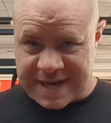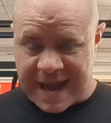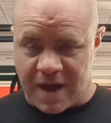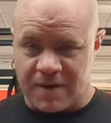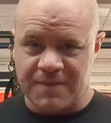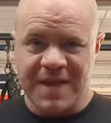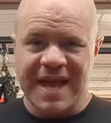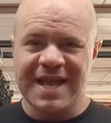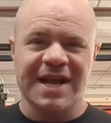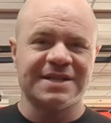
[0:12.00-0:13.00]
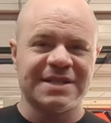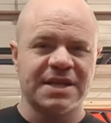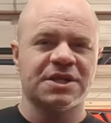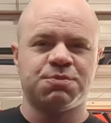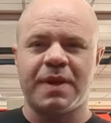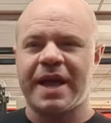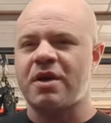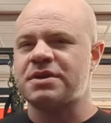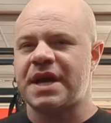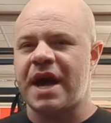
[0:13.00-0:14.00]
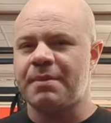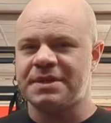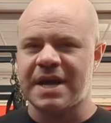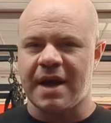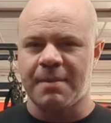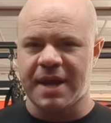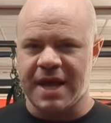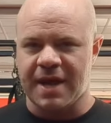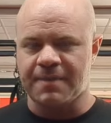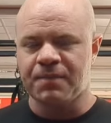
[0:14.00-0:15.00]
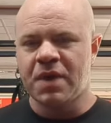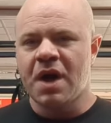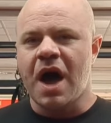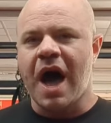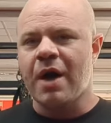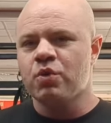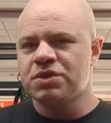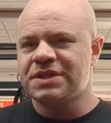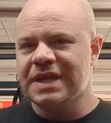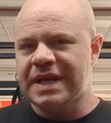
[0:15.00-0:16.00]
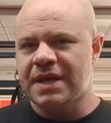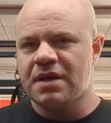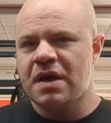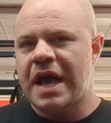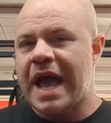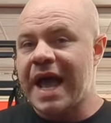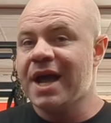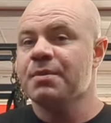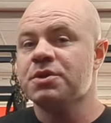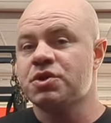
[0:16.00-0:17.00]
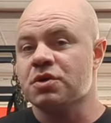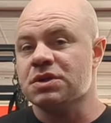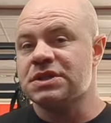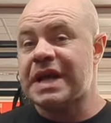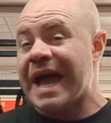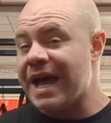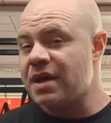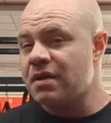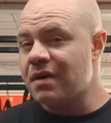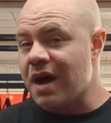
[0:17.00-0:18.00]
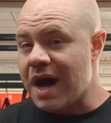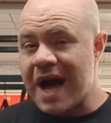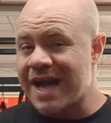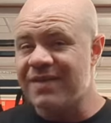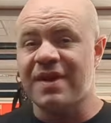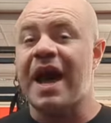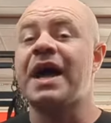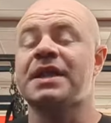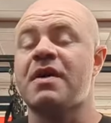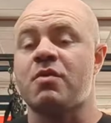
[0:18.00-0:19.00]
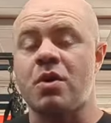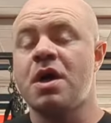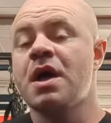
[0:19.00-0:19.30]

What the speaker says: down. And I see this play out time and time again. I will see amateurs at even a high level